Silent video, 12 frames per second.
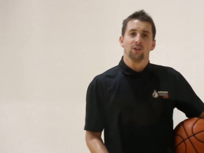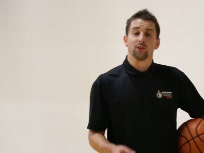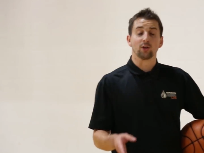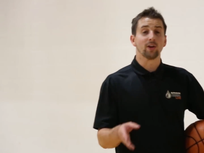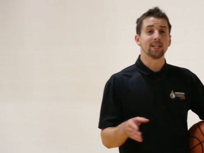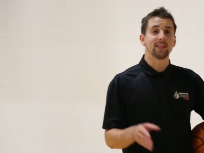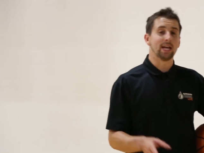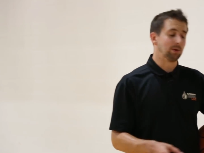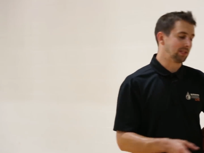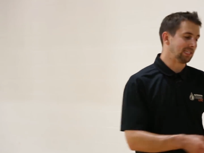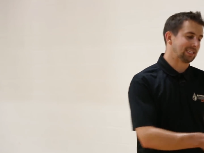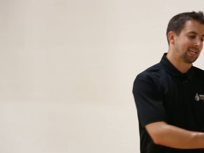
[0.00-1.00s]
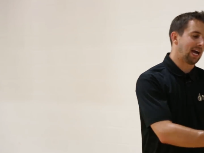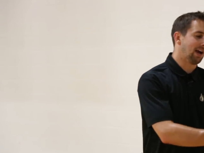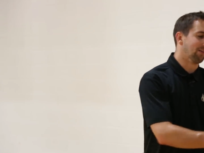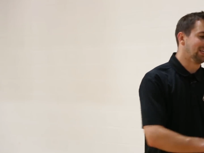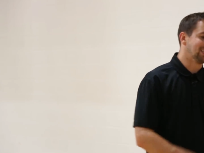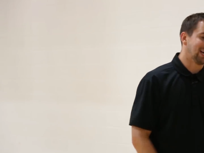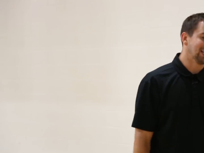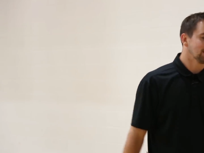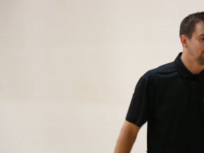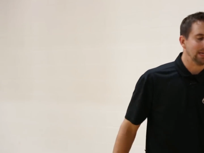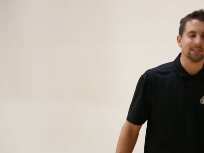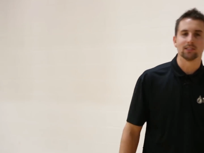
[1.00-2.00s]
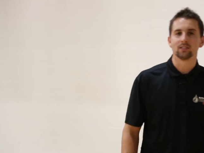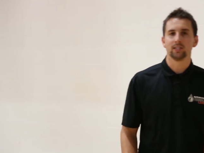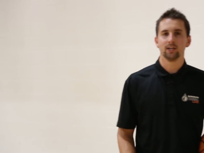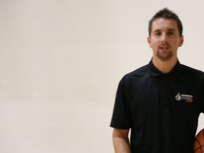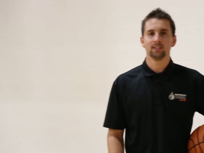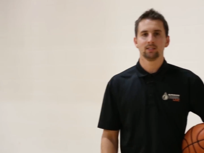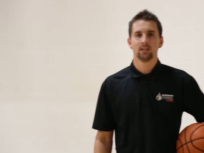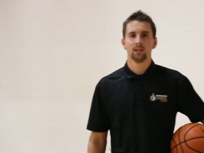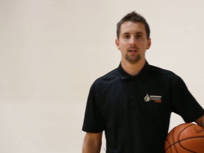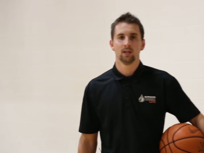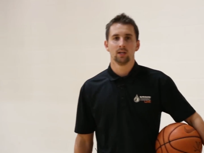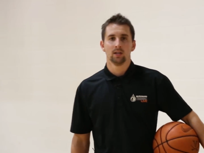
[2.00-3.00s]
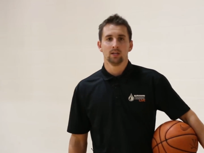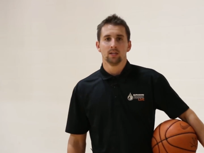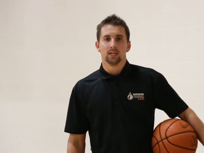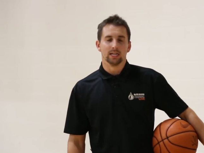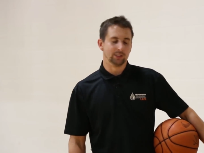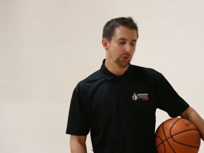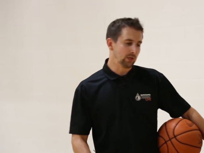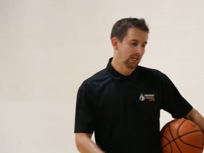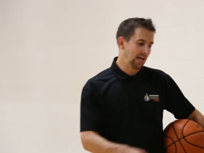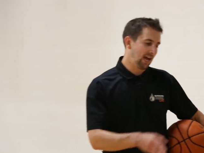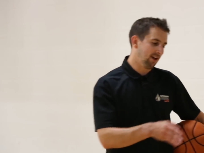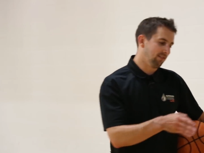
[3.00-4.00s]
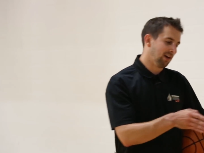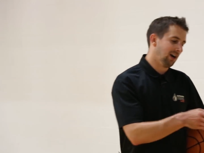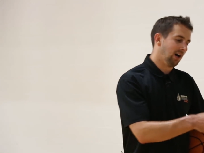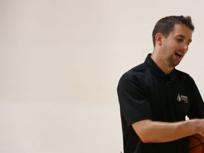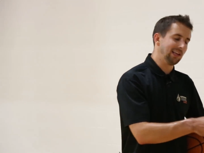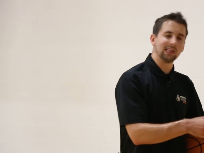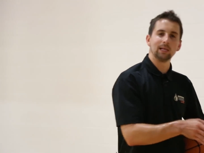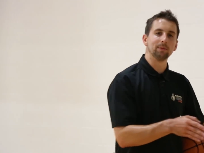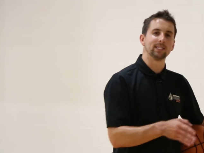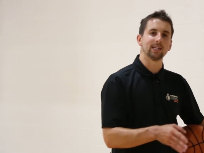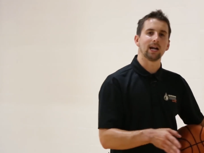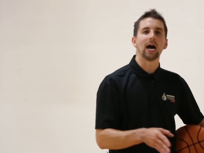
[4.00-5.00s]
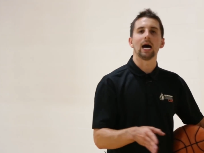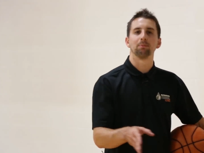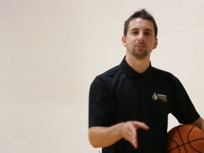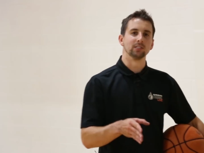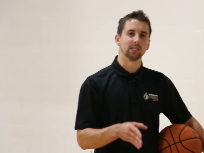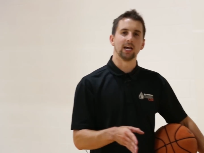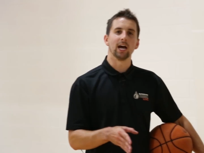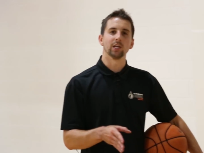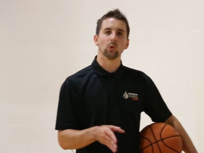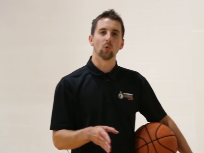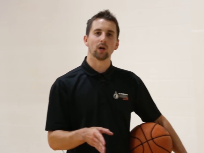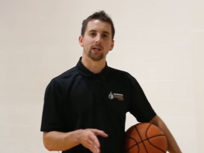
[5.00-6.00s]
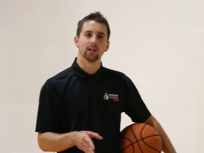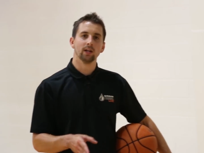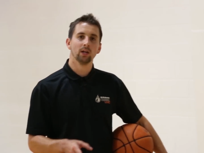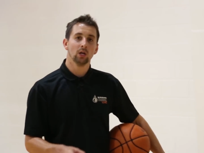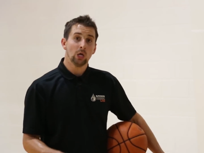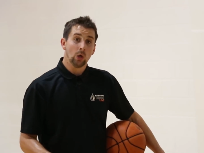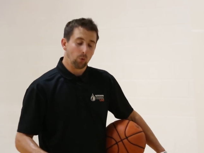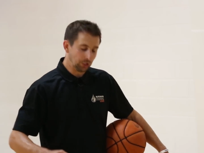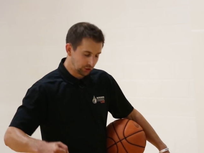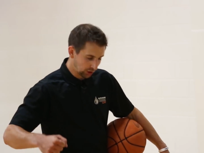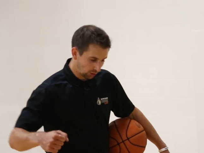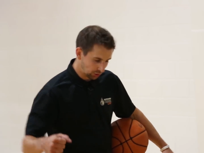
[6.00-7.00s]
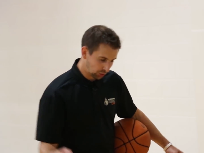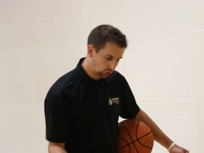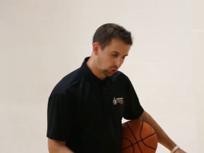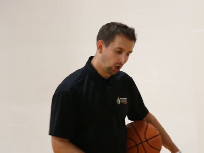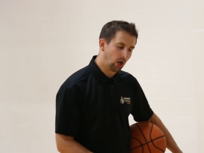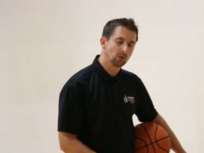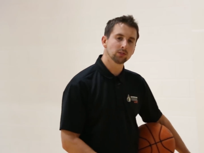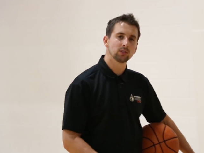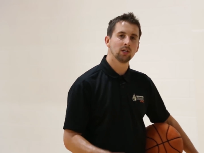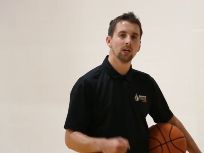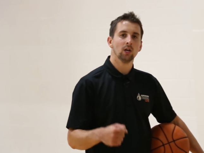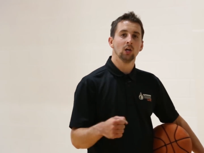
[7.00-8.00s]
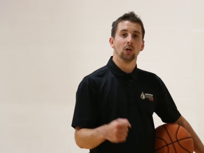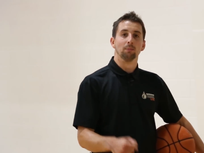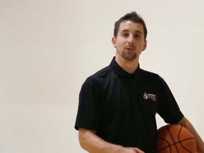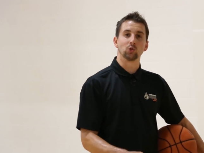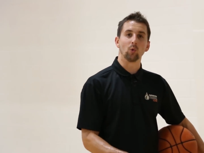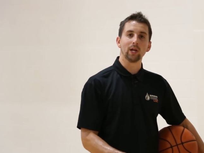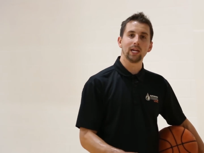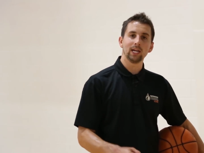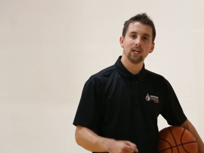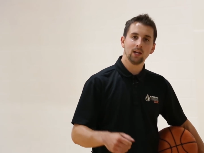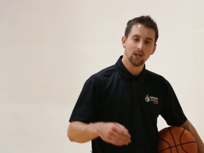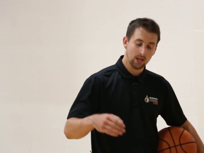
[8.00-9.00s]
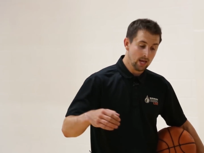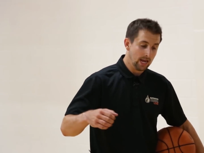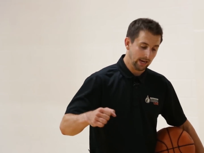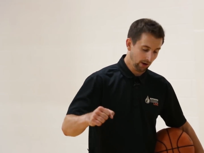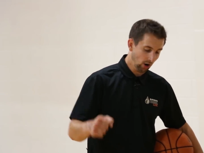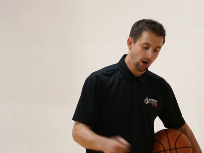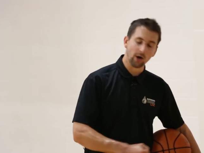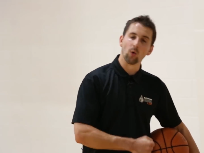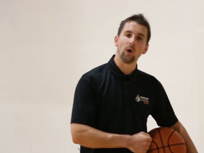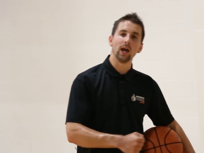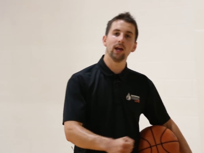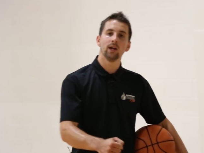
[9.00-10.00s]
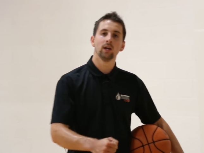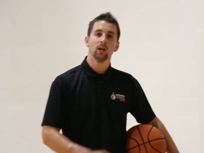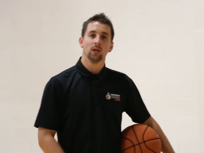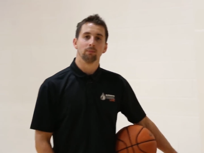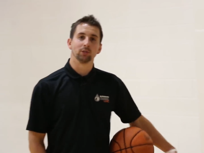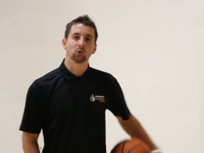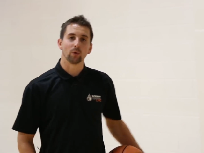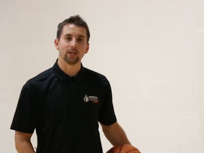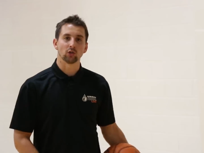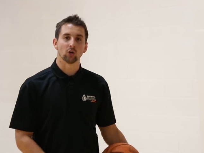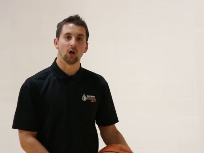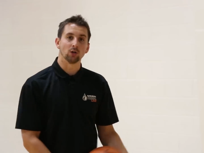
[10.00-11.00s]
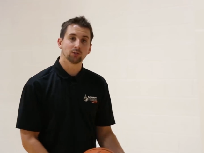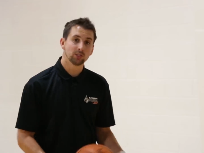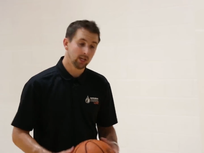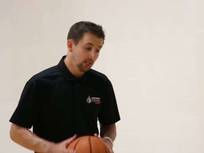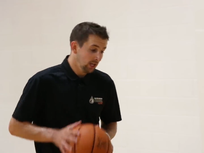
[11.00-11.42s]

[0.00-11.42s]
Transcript: The great thing with this Kyrie tight spaces series is you can have unlimited options in how you work it. We showed you cross, between and Hardaway between cross.